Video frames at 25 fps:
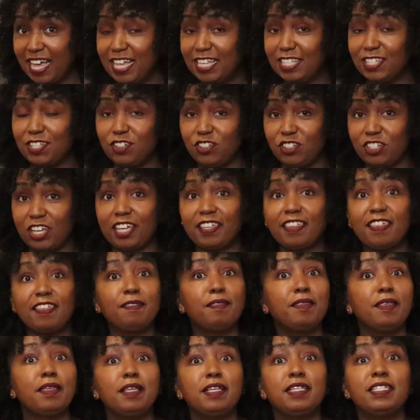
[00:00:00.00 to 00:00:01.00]
So check
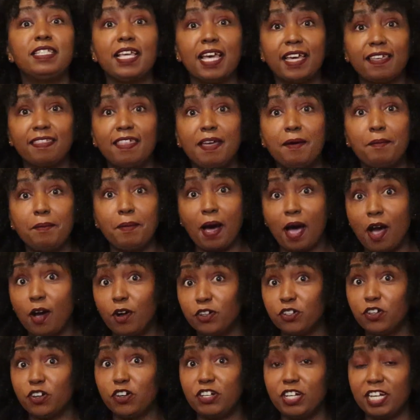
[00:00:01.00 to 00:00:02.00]
them
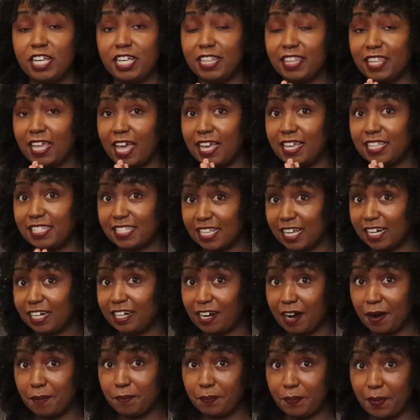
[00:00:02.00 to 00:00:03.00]
out on their
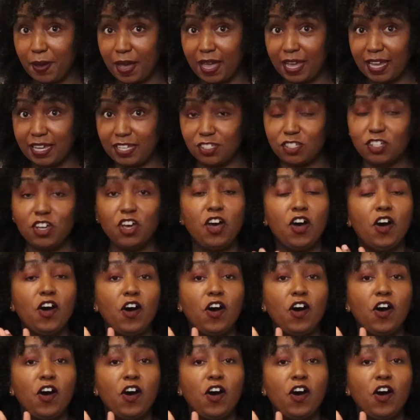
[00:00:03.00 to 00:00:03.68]
Instagram page